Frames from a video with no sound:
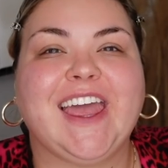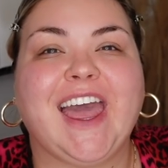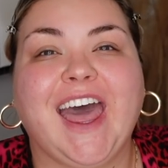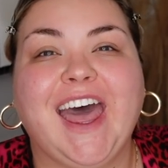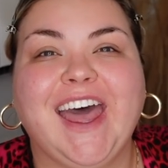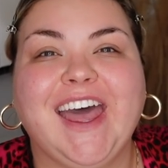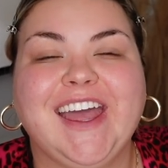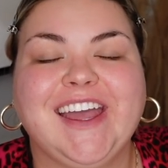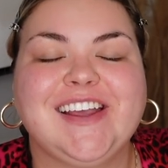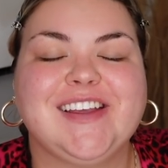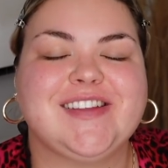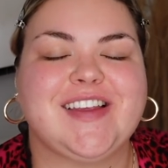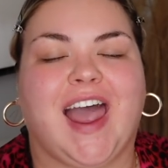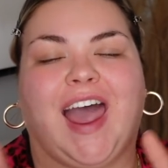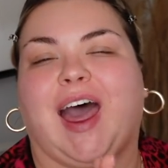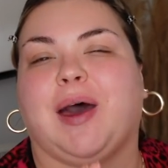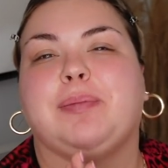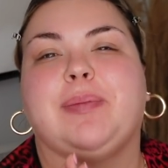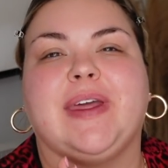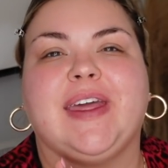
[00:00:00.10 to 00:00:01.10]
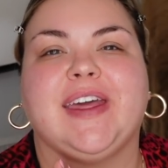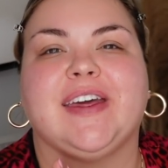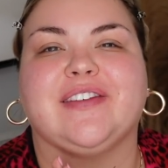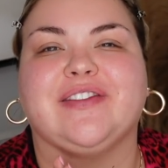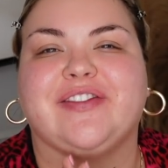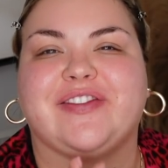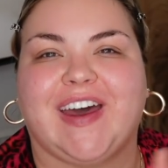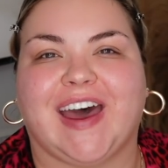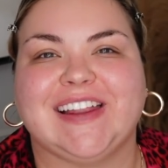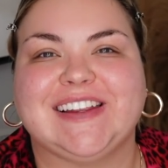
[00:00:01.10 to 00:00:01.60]
guys, happy
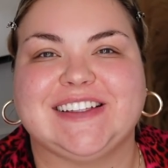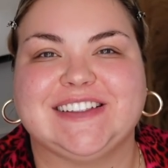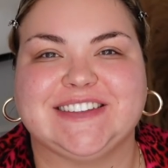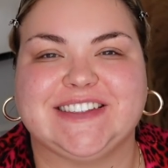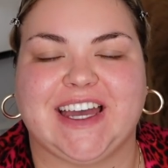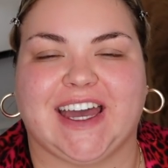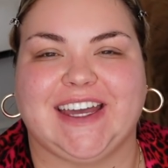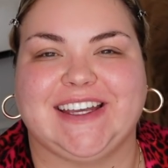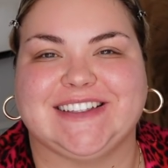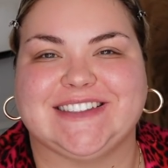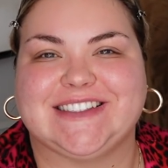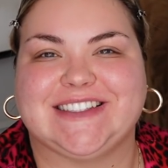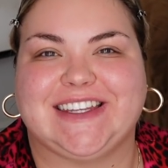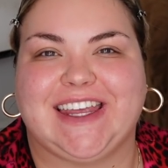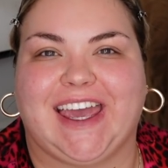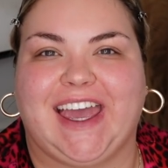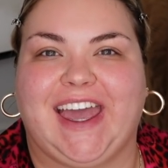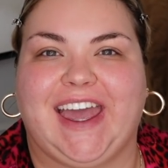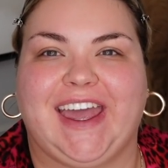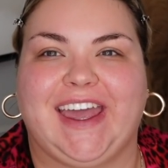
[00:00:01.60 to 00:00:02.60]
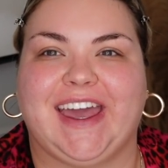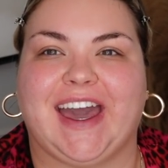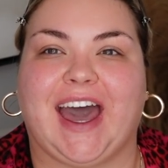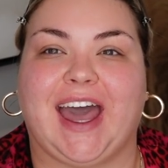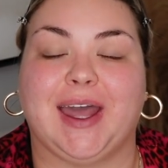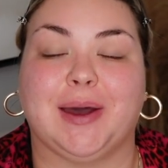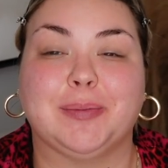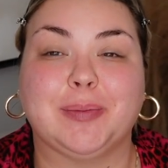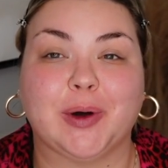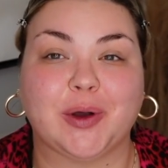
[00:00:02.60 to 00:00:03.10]
Valentine's Day.
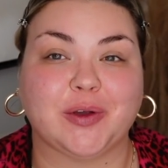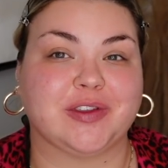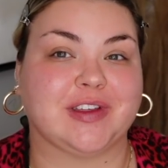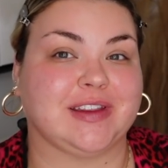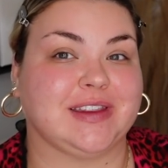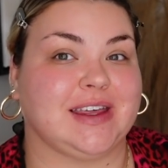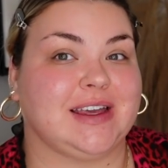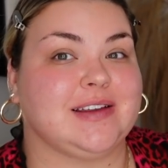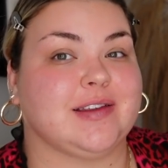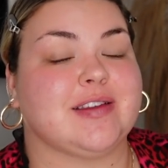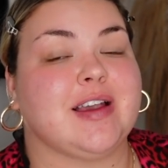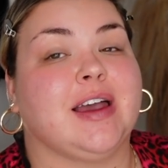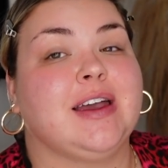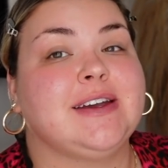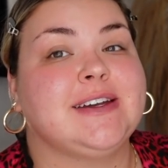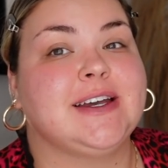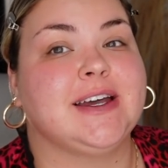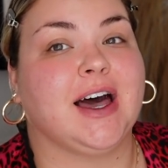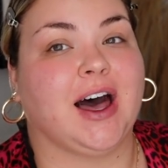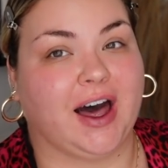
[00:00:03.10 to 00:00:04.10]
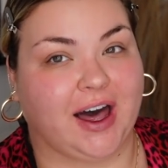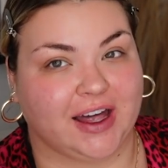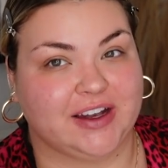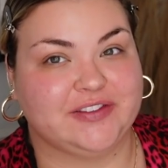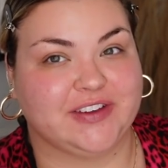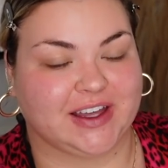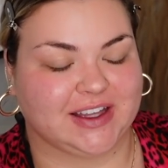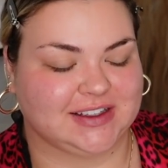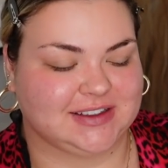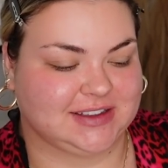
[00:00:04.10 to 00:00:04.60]
I am posting this on
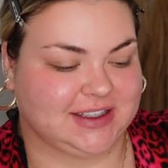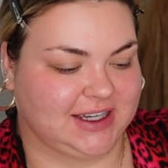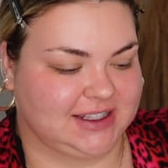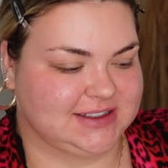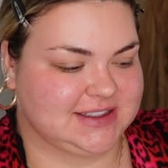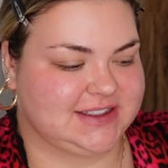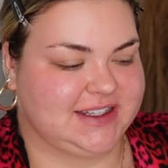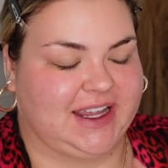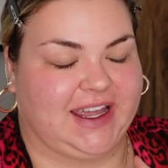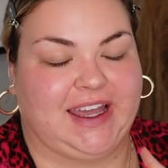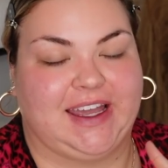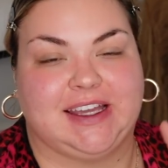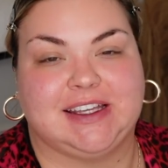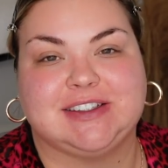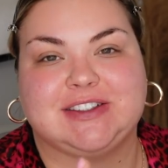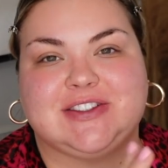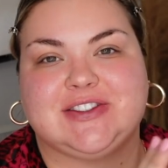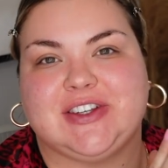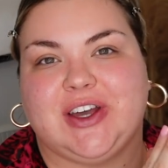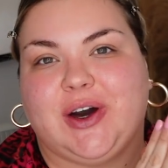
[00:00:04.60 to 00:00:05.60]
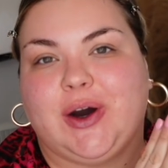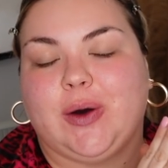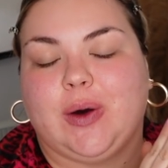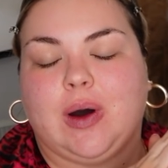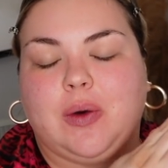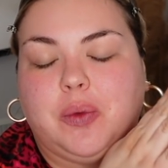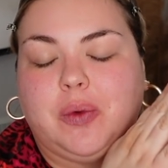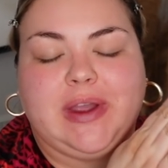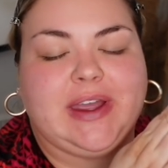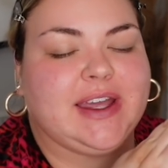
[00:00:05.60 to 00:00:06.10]
Valentine's Day
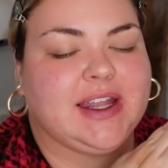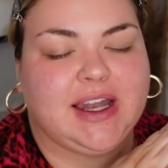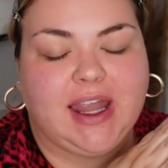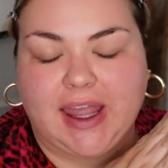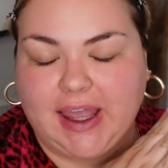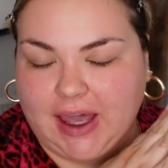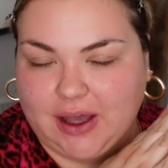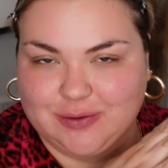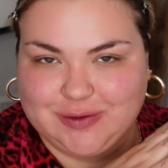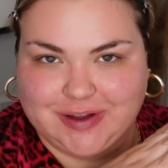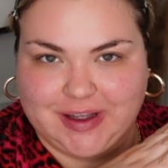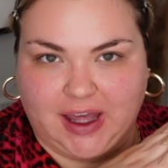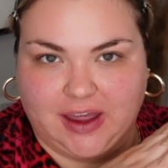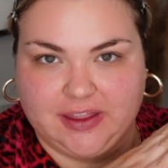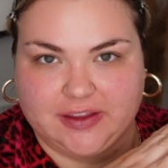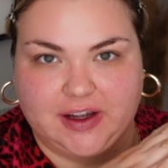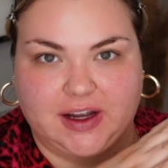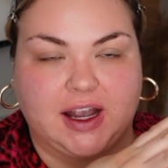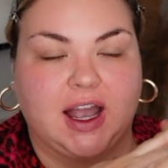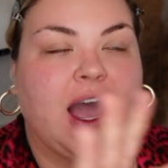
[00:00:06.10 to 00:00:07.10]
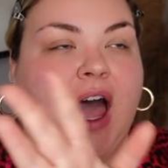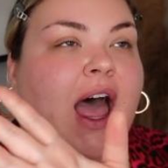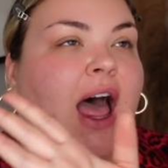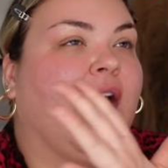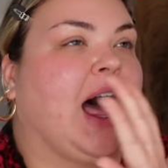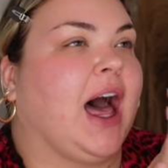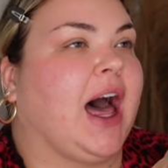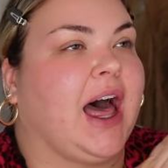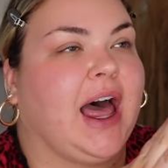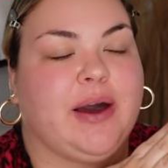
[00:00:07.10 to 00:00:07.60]
so we can hang out together.
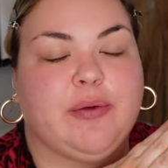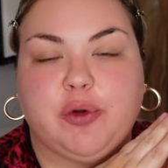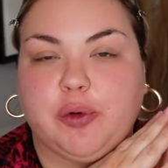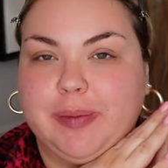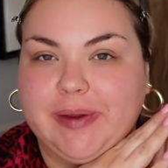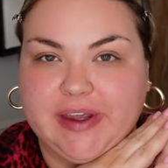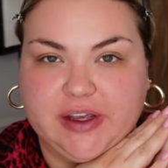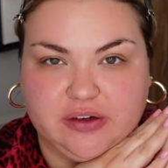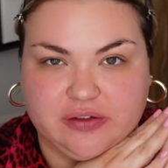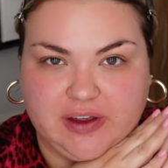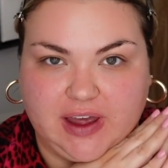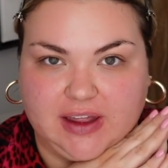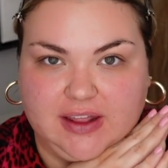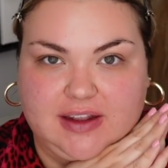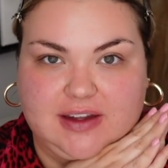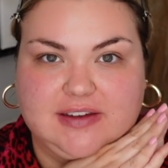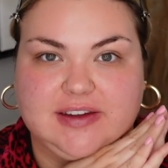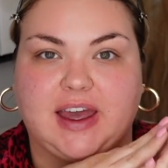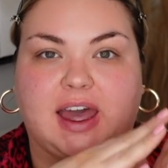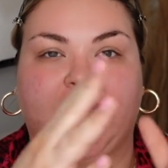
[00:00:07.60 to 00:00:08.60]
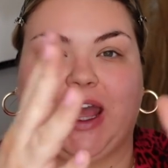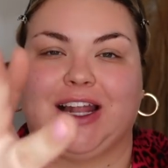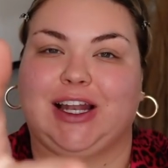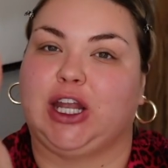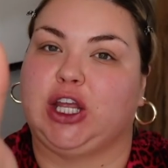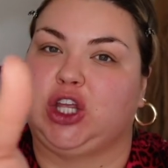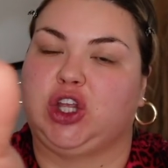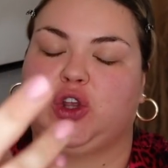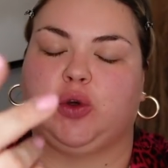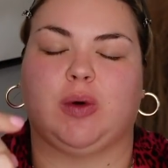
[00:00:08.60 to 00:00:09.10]
I will be your Valentine,
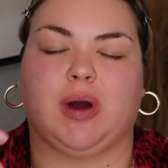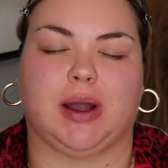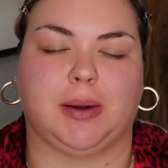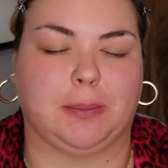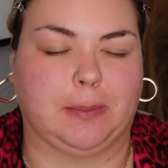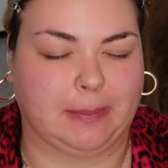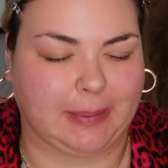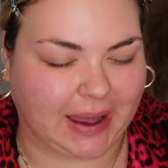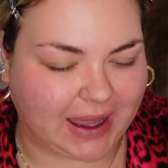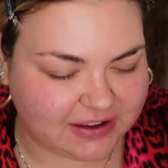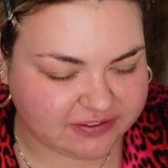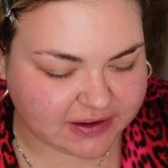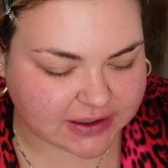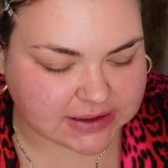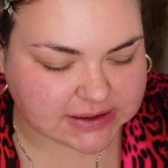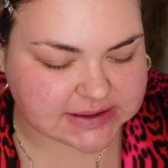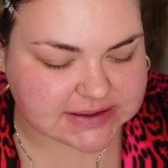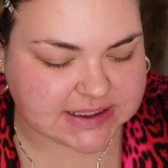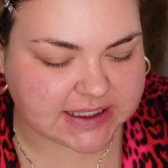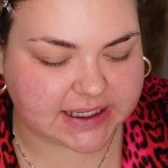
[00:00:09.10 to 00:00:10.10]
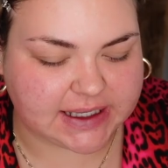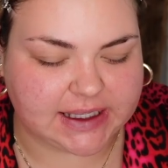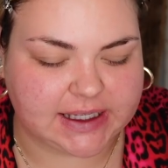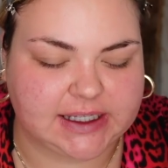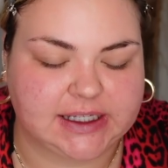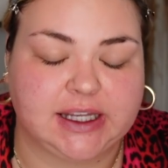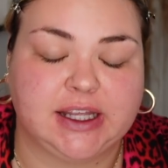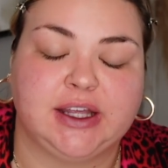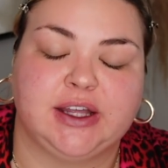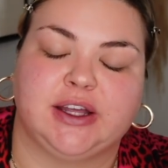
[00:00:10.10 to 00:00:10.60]
you are my
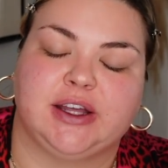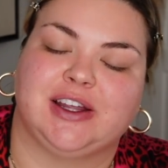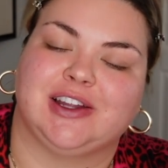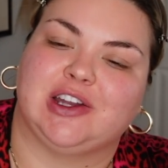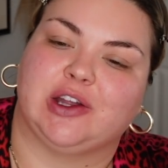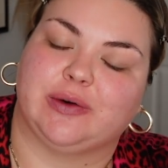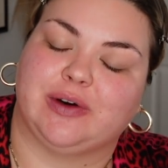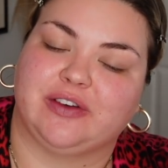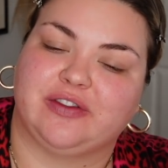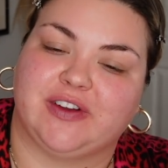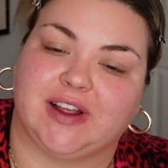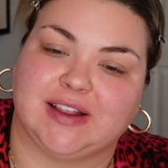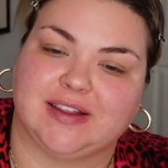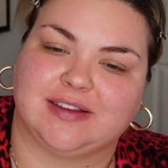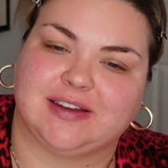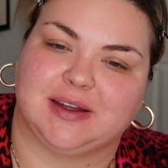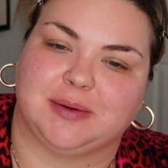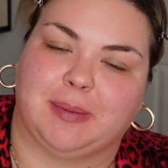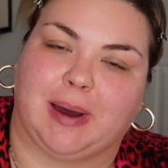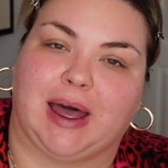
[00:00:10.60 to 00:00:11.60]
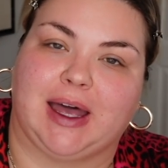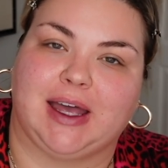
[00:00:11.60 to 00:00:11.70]
Valentine. No offense to my